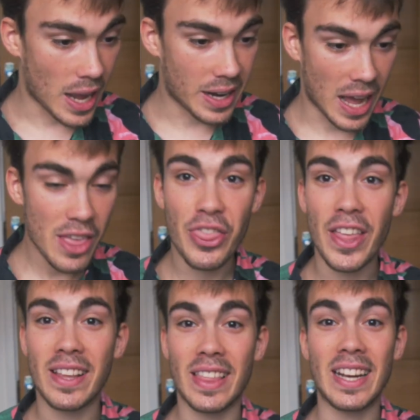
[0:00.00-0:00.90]
and I
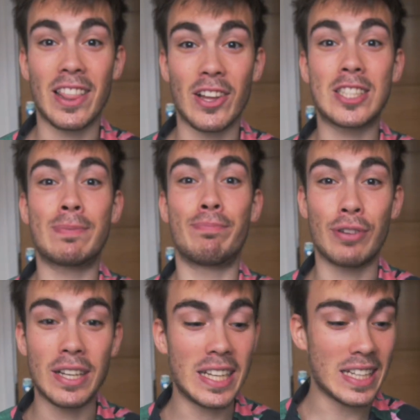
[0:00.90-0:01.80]
think that it looks
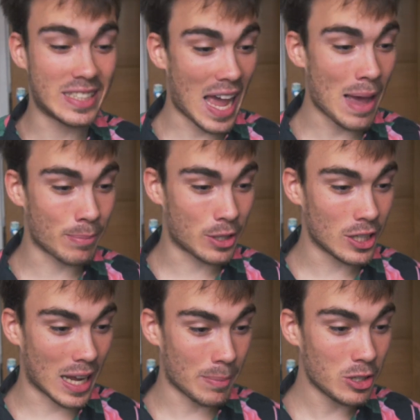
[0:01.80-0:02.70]
pretty damn
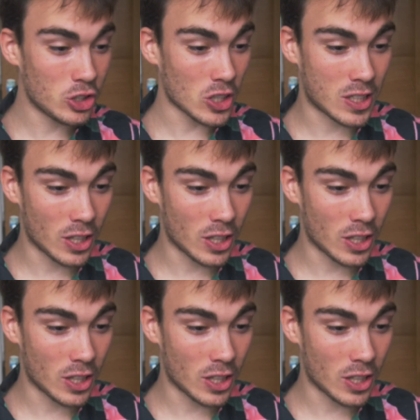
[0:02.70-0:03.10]
good. I mean, just